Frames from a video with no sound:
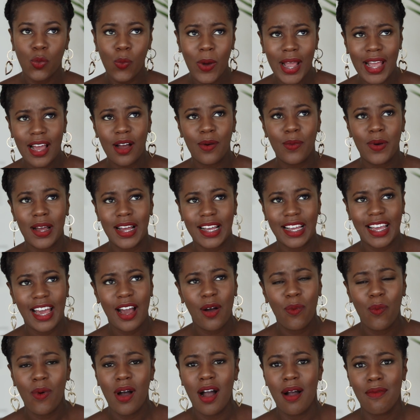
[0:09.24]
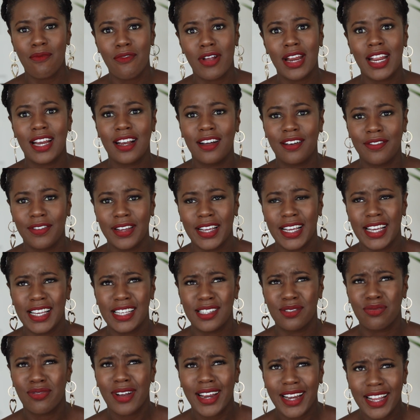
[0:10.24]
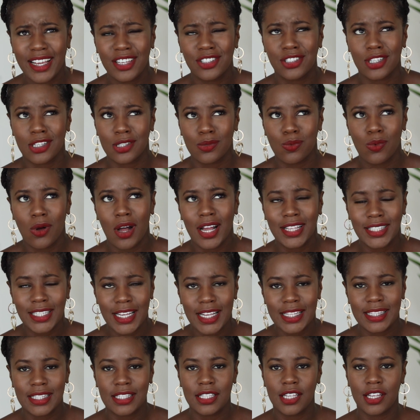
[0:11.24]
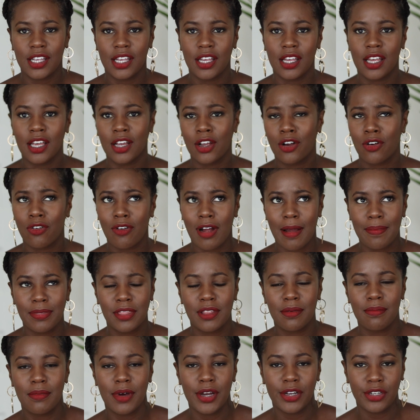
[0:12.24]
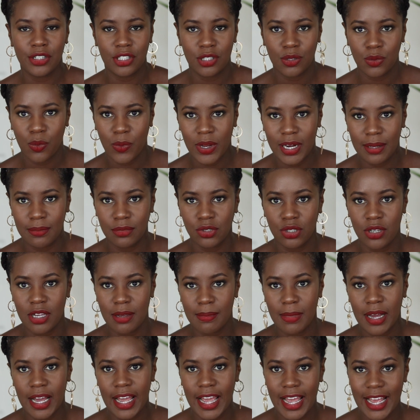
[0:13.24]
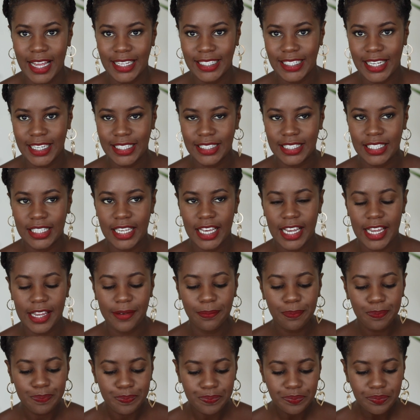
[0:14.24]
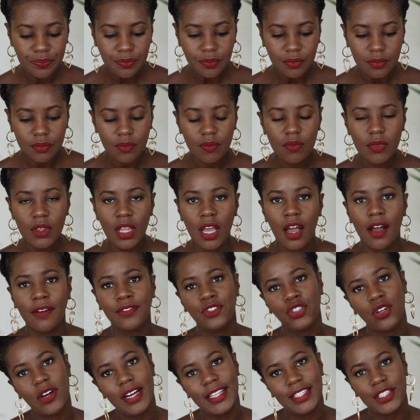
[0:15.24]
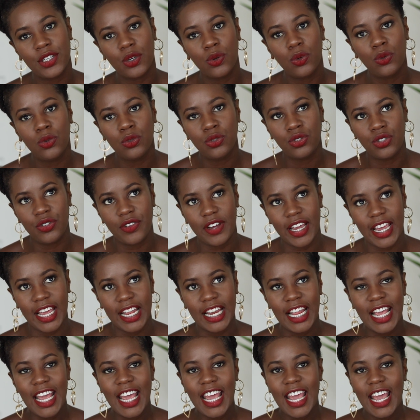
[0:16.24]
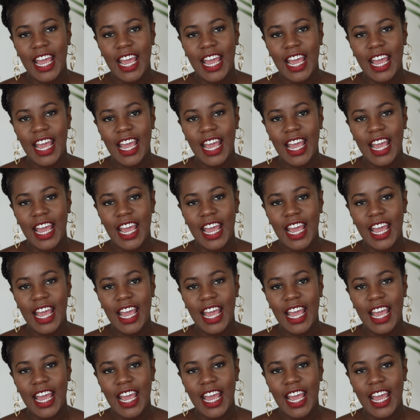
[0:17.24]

The way I work out what I'm really loving is really just what I tend to grab the most when I'm doing my hair day to day. I've tried to order it